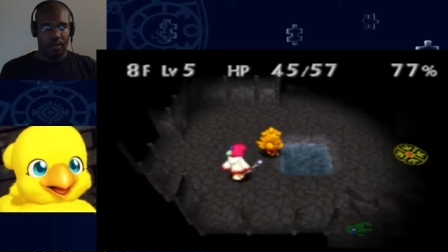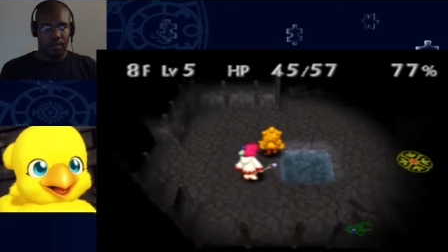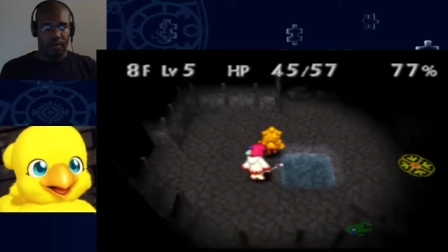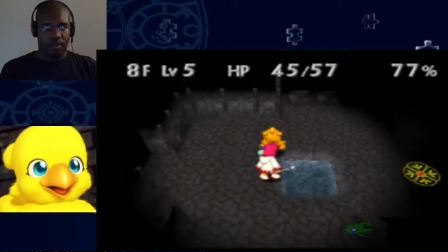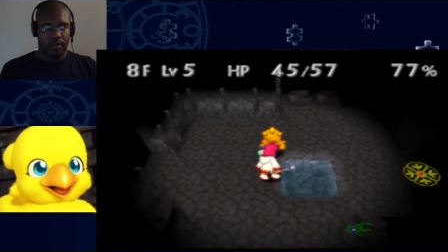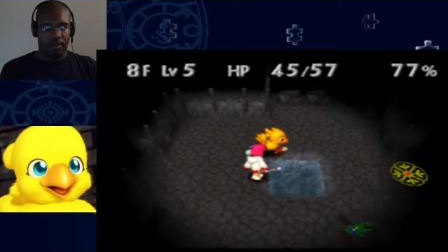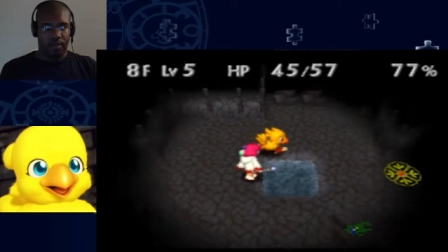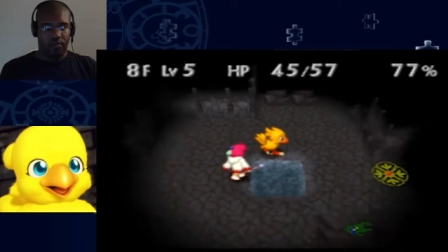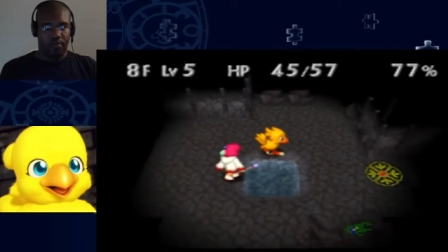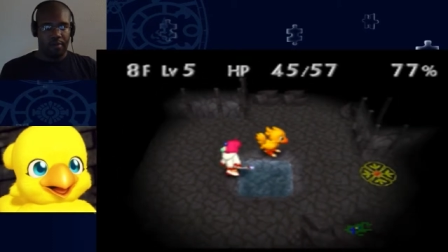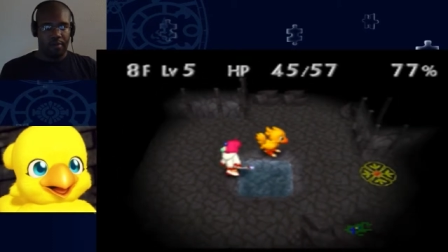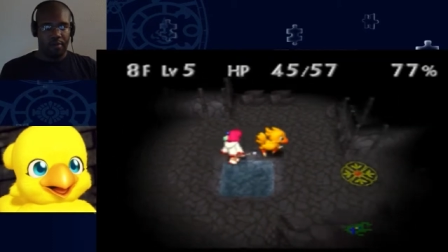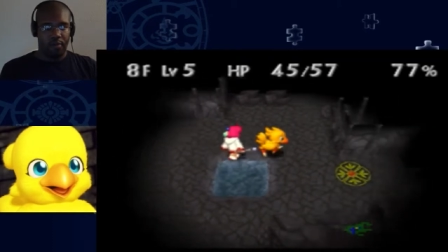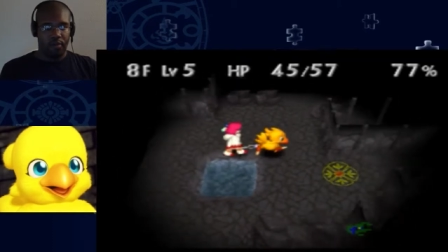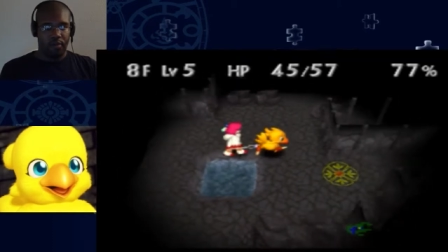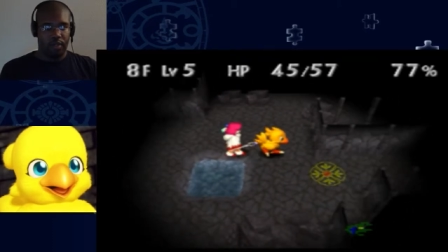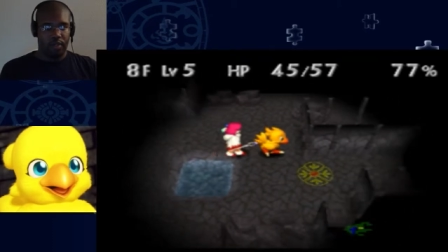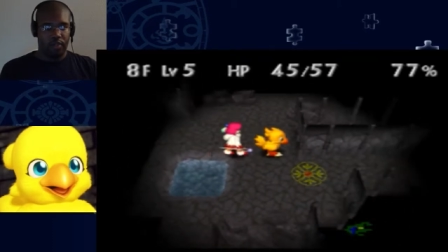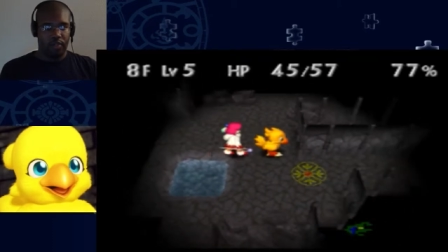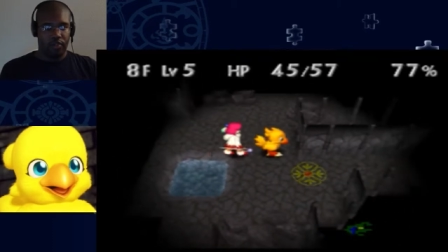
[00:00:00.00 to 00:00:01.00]
Don't remember
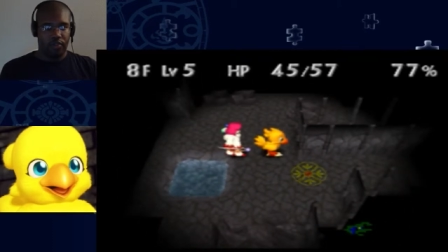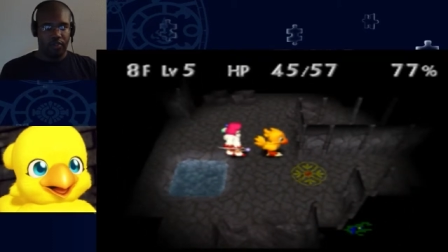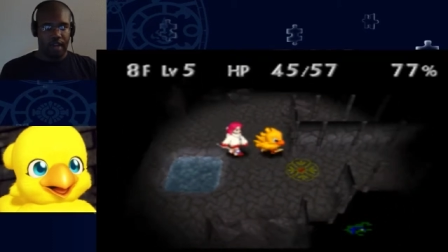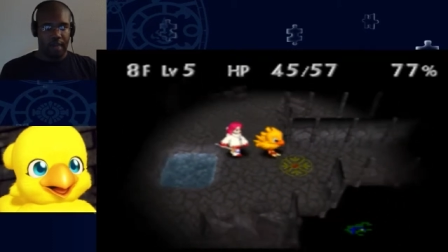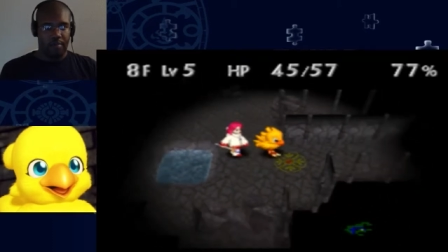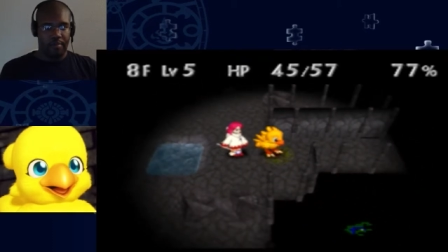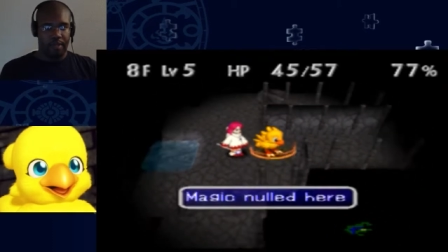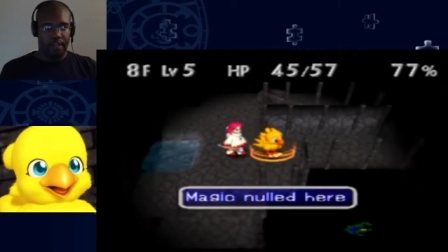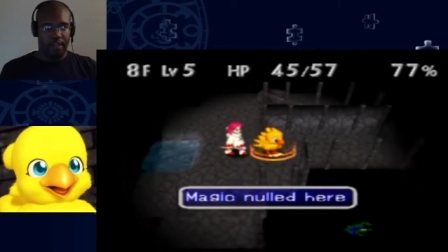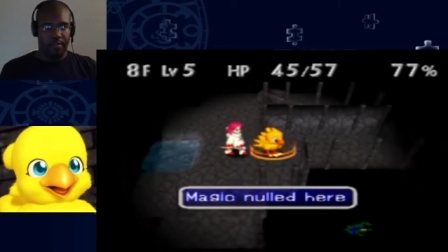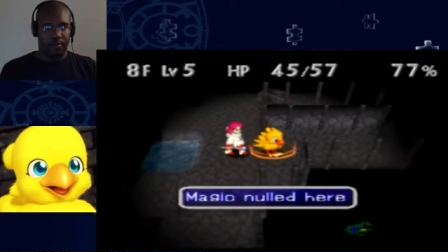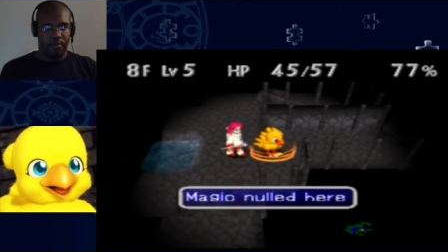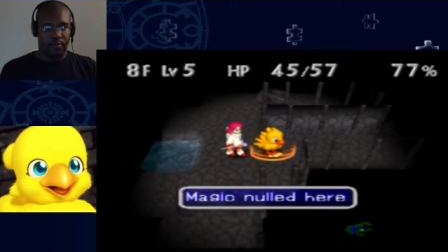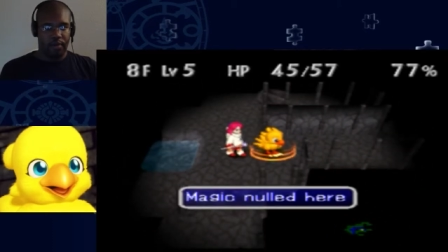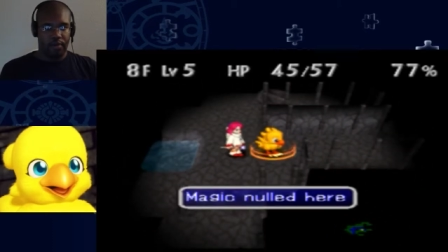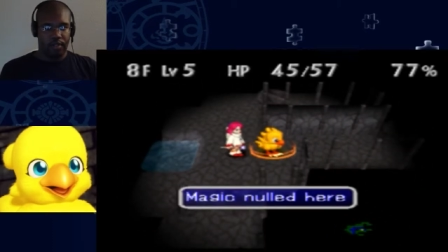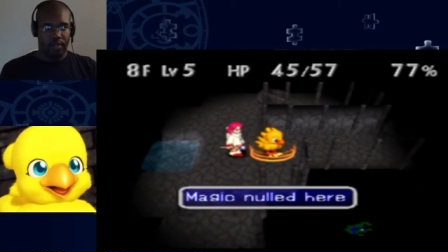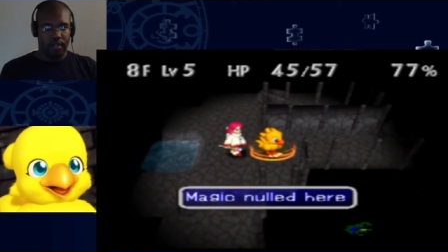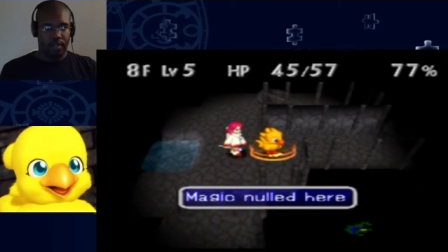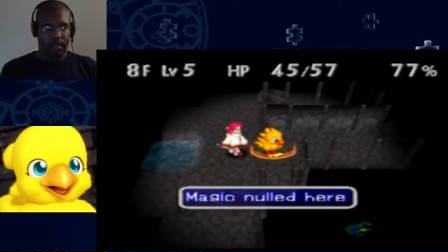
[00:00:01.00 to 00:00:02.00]
what this trap is, but we're
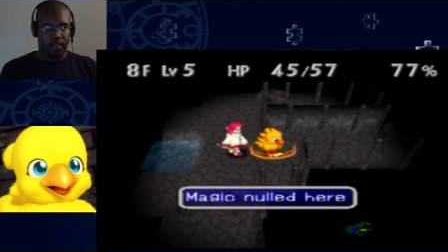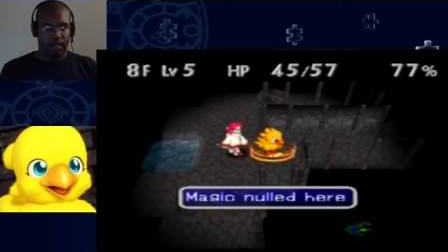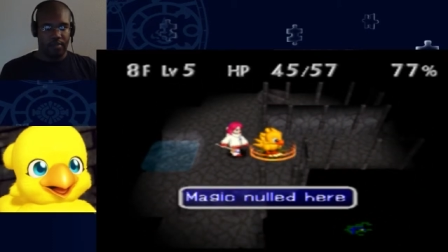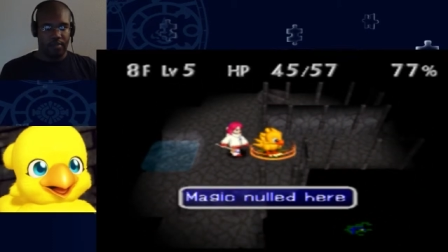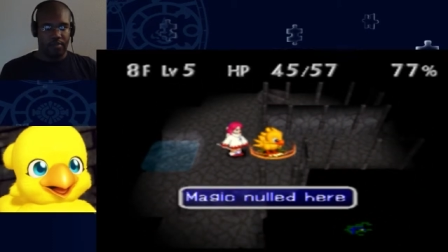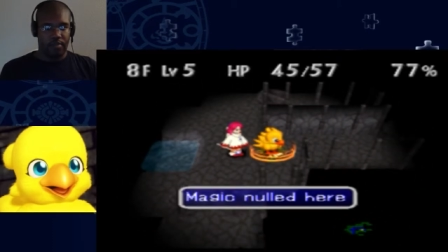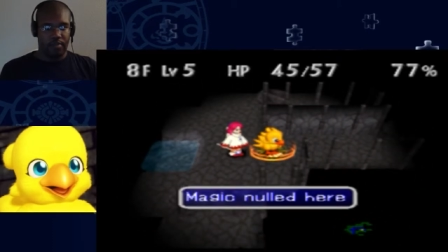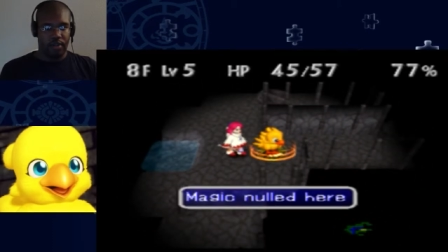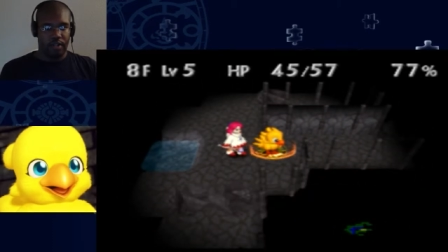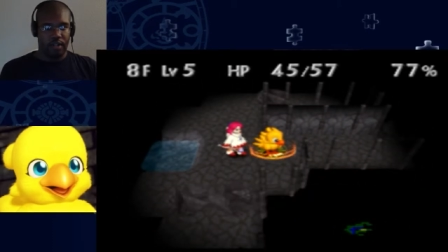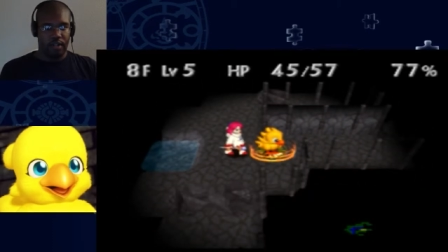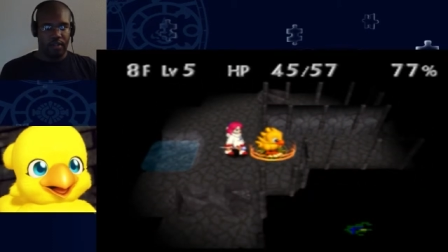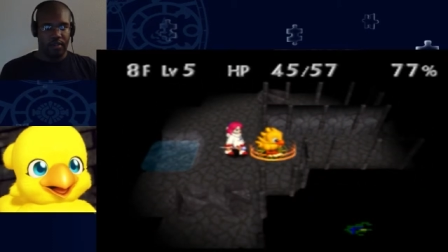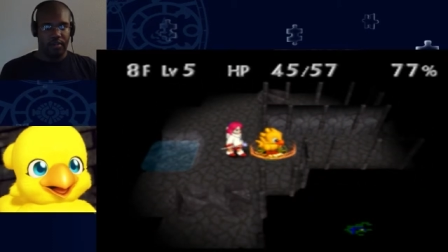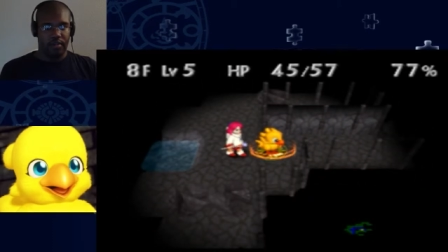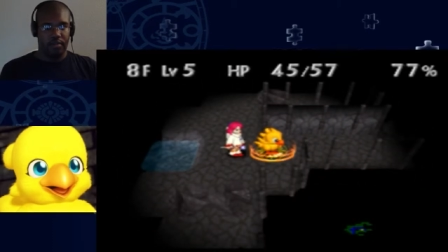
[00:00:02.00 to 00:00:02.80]
going to step on it.